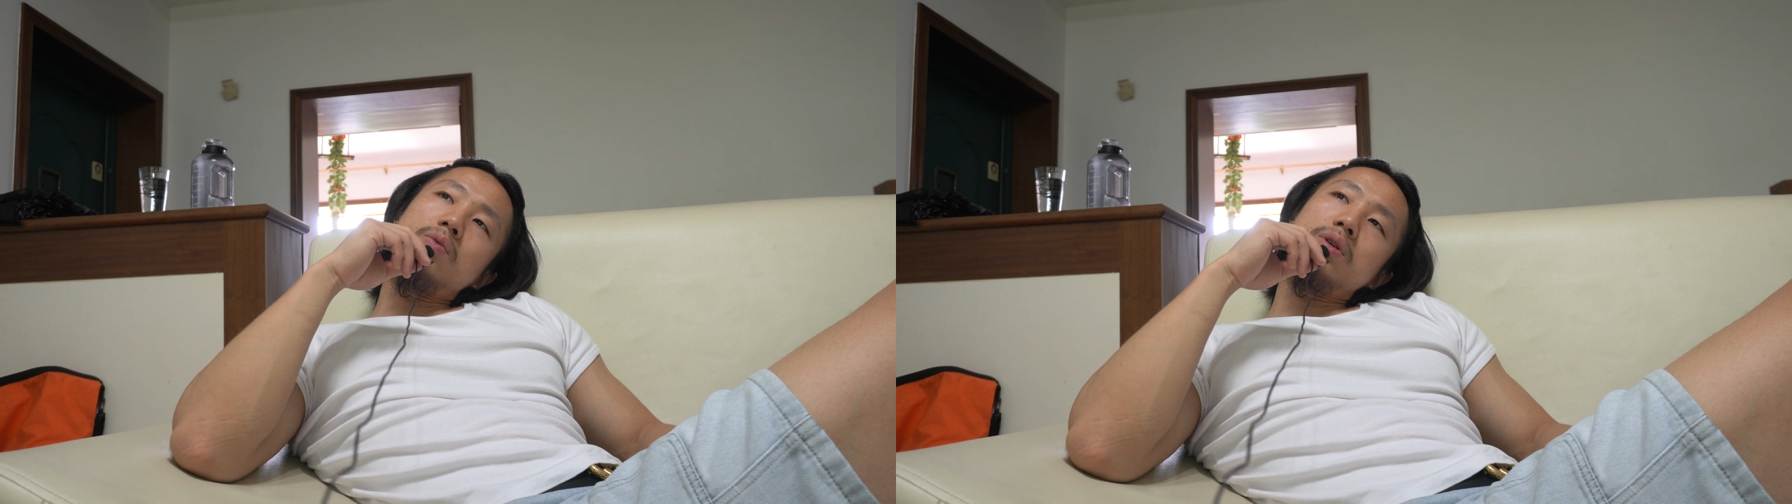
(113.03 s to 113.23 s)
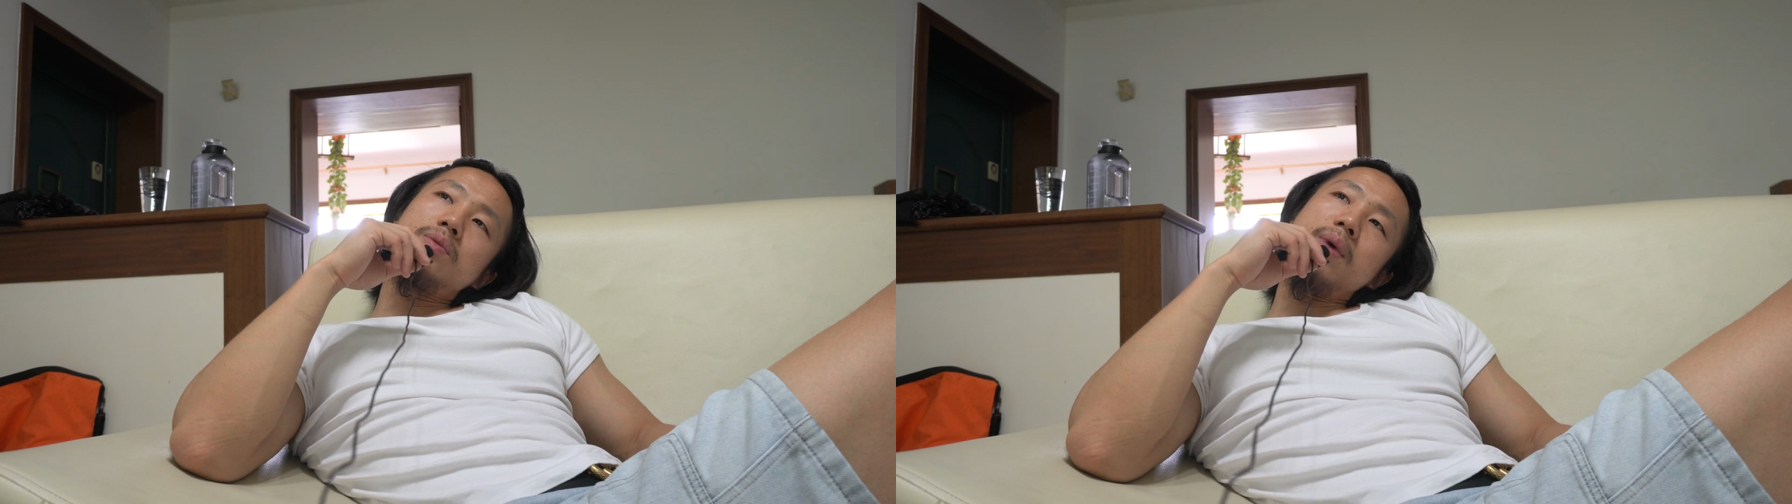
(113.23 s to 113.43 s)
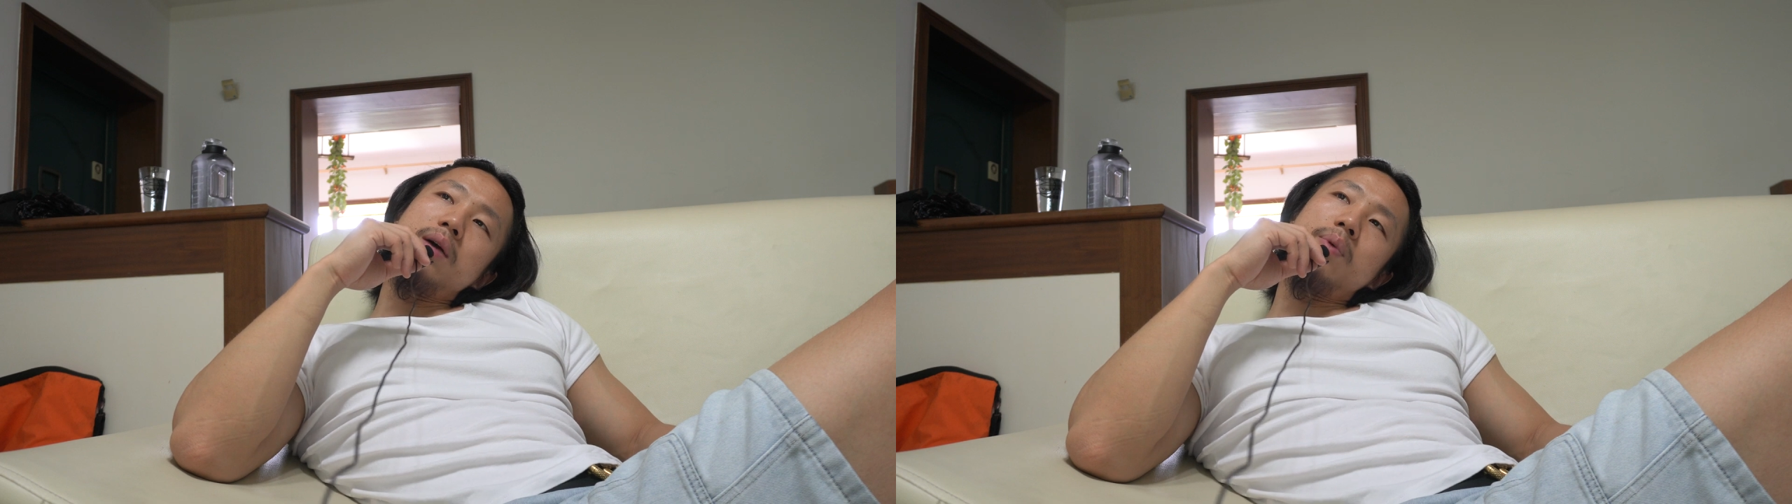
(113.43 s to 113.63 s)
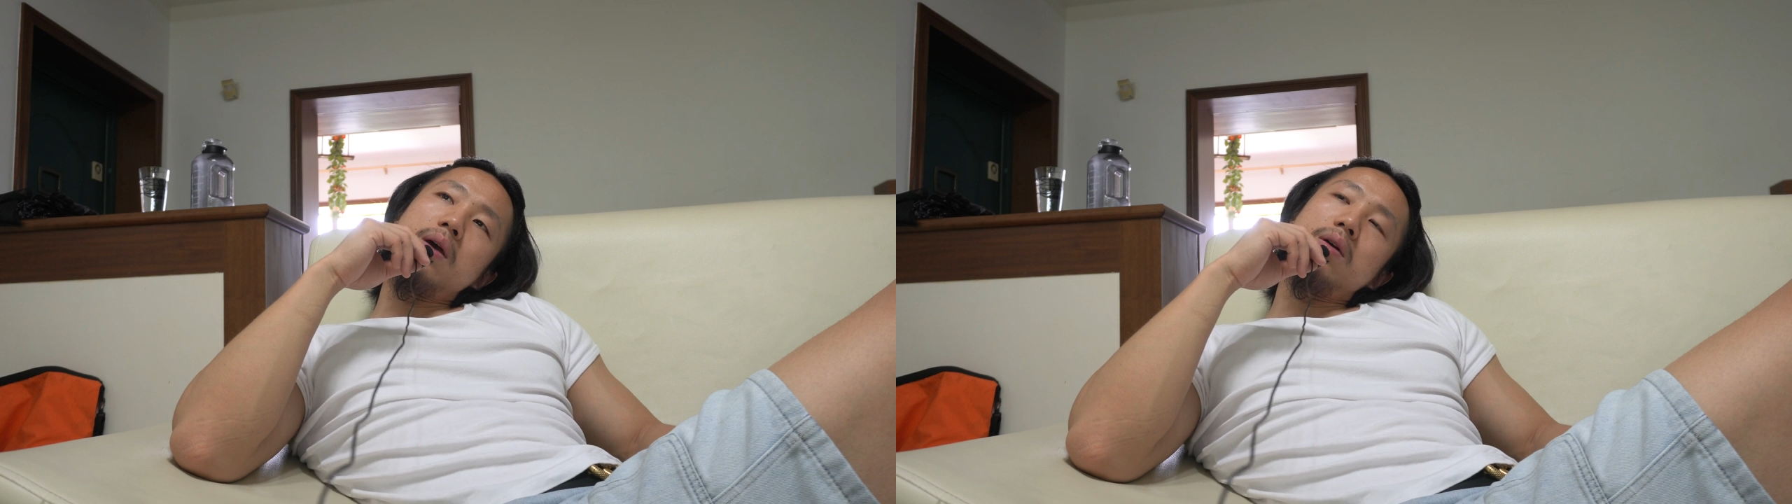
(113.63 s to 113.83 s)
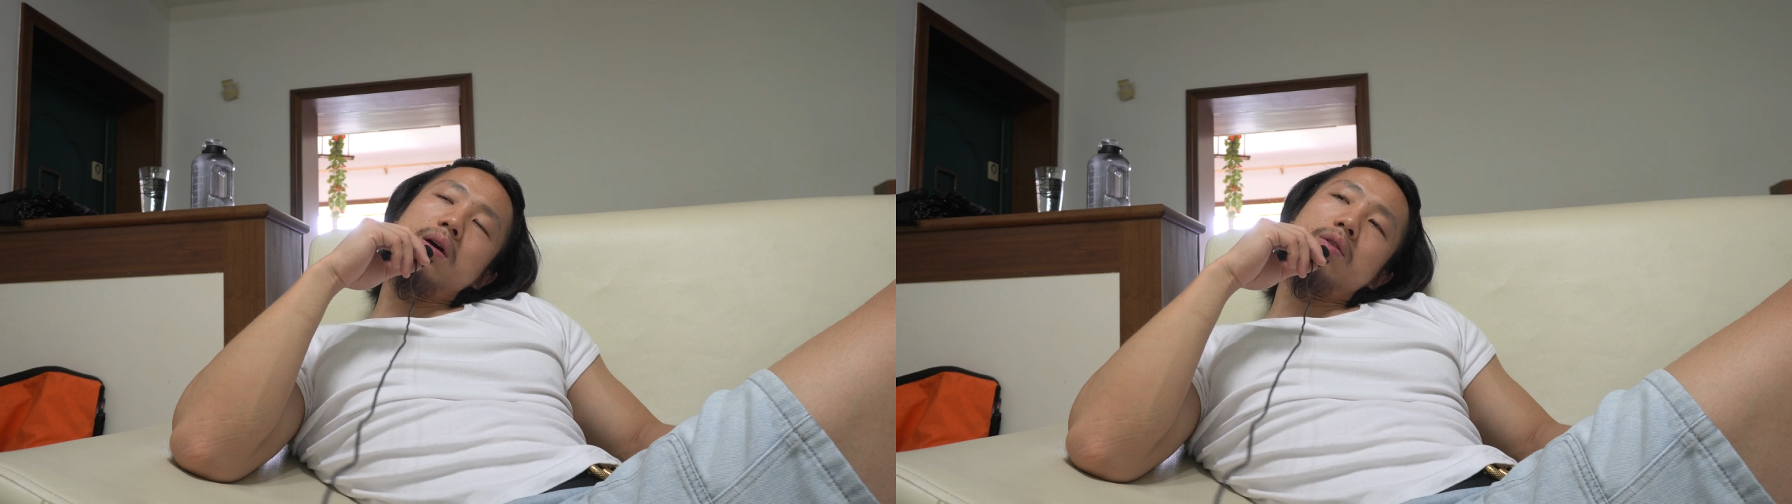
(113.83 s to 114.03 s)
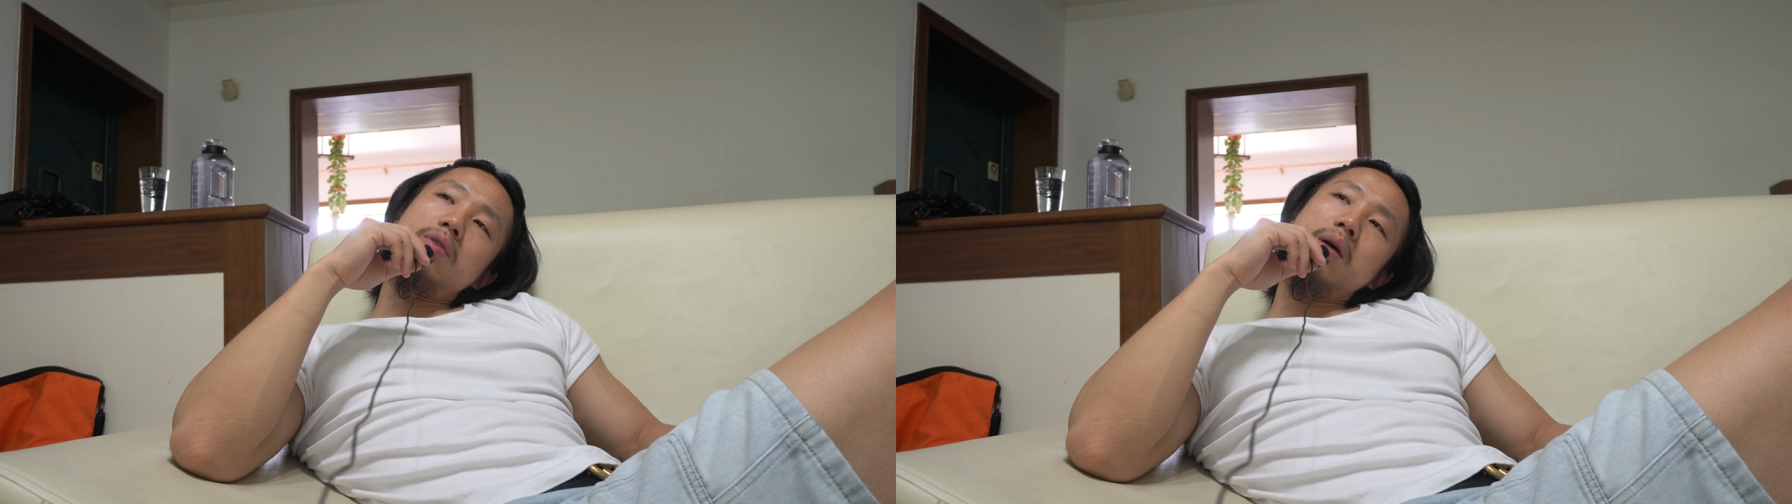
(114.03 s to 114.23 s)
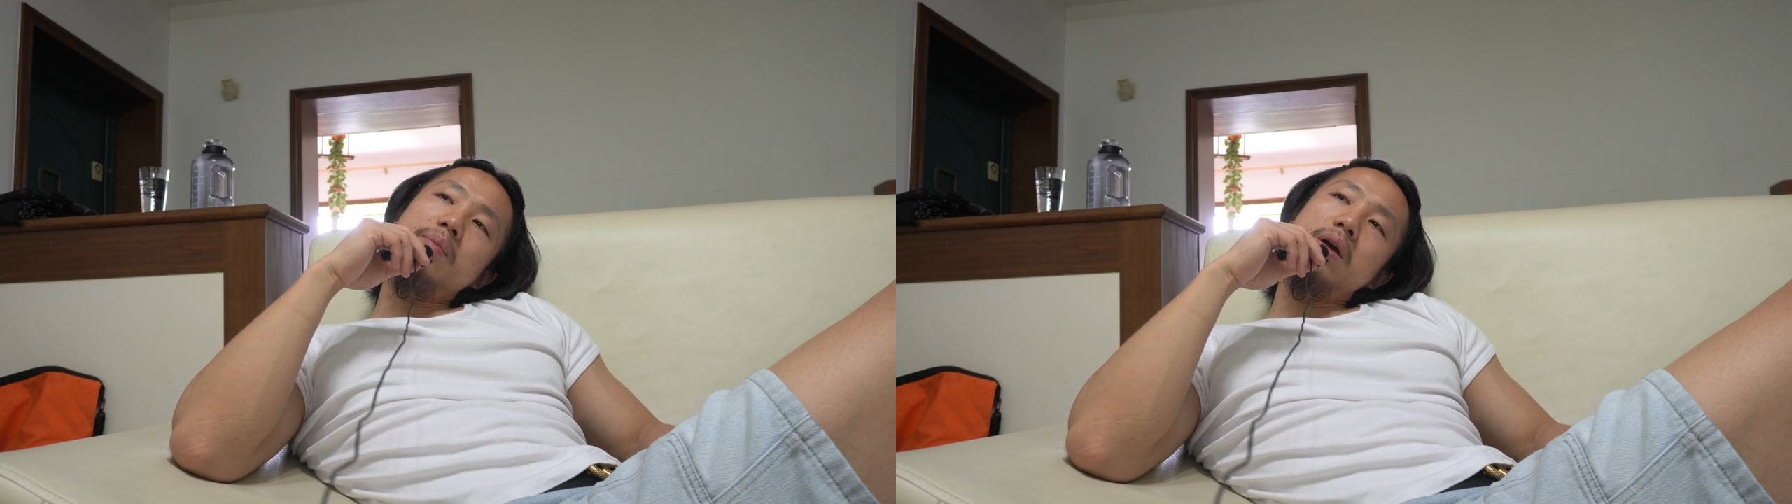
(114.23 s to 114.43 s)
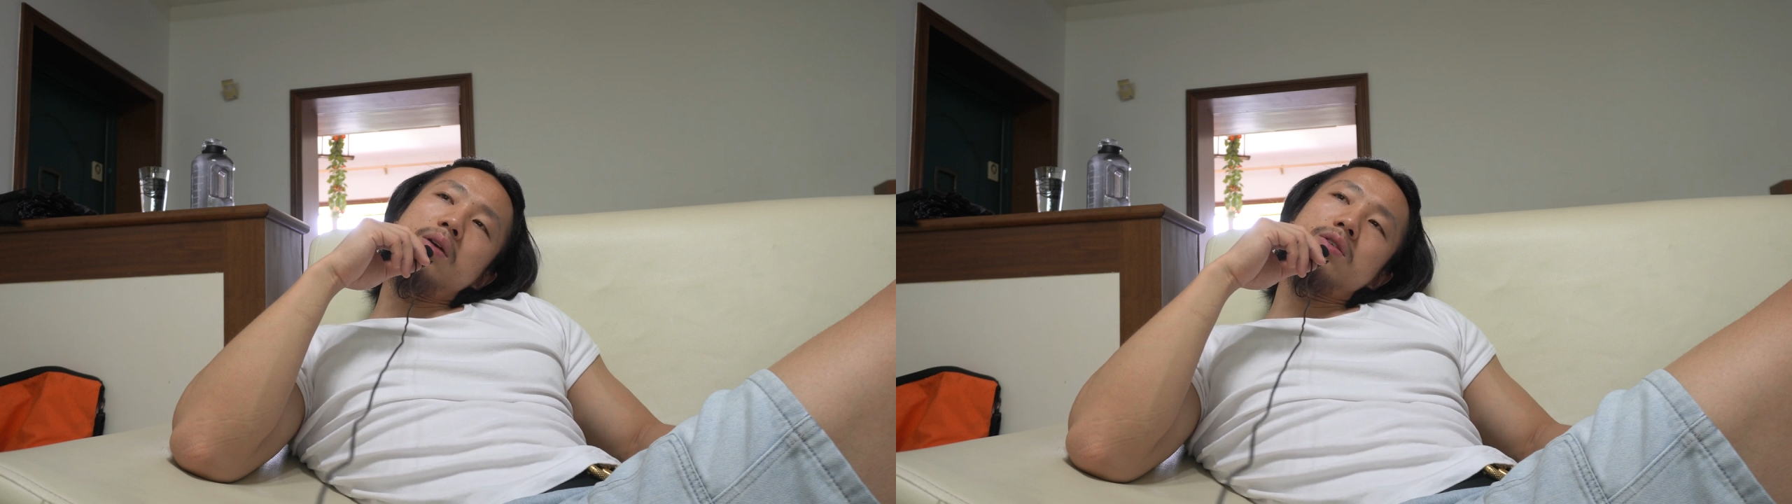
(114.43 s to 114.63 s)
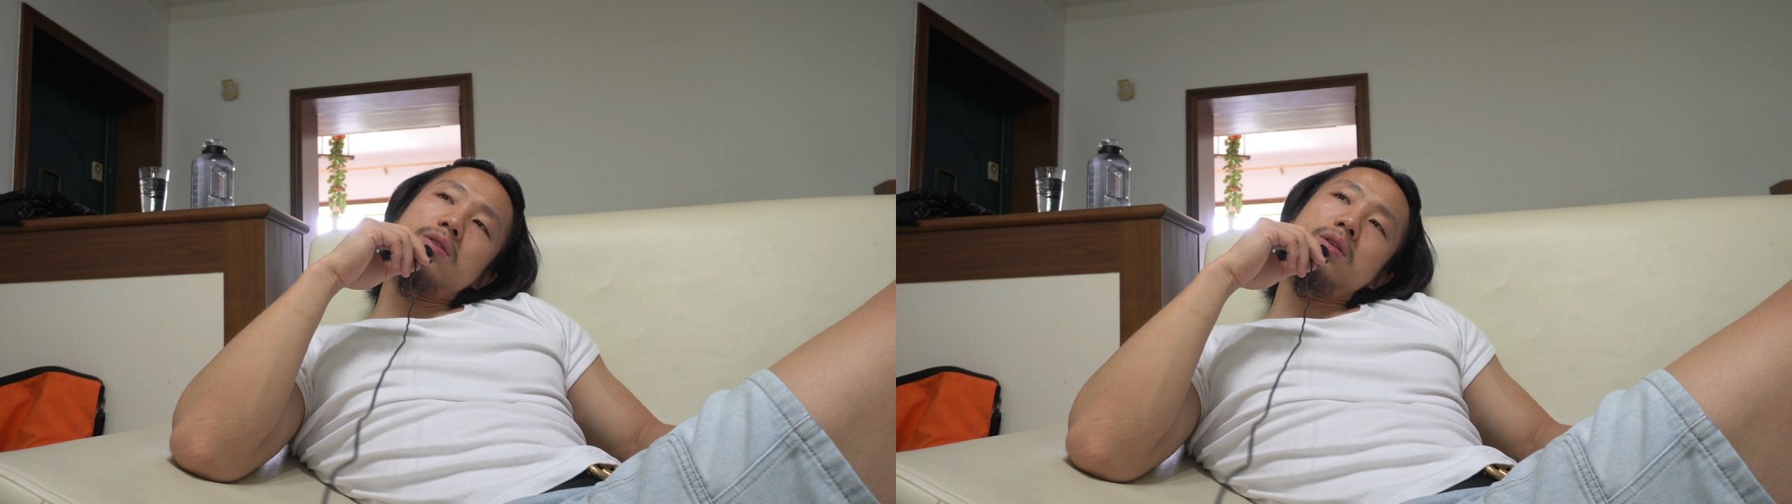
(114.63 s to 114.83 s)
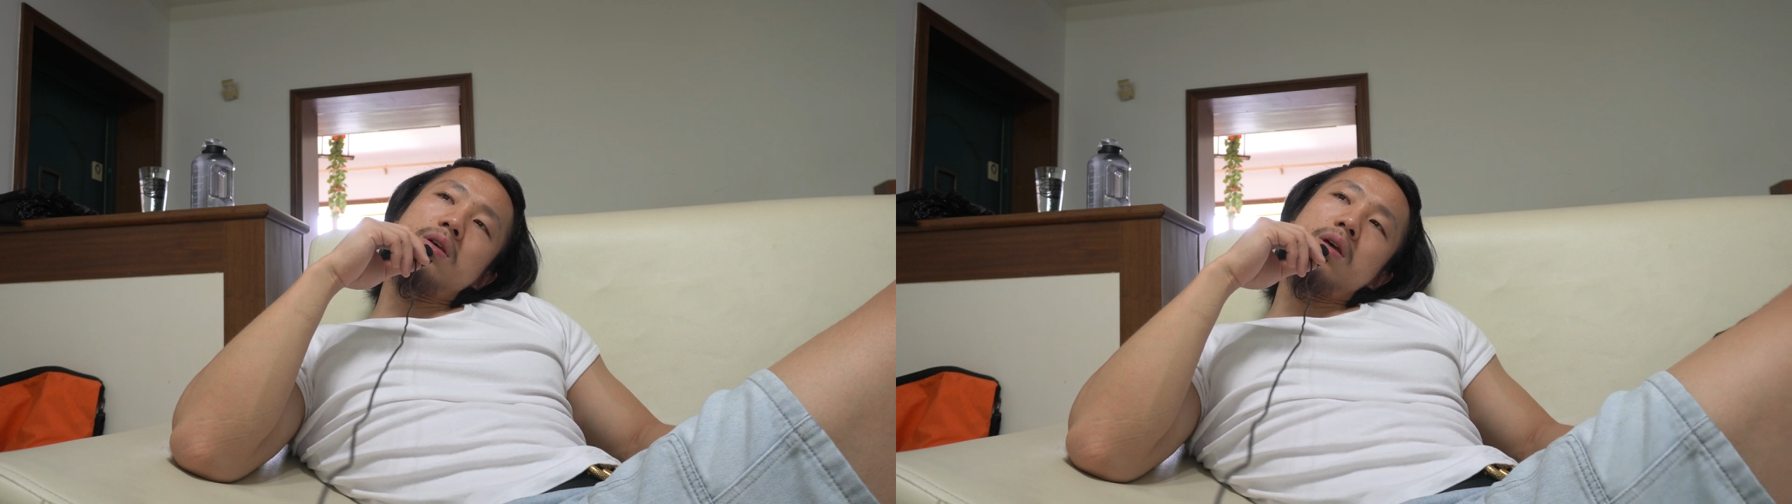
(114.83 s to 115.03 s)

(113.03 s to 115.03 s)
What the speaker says: with my grandparents.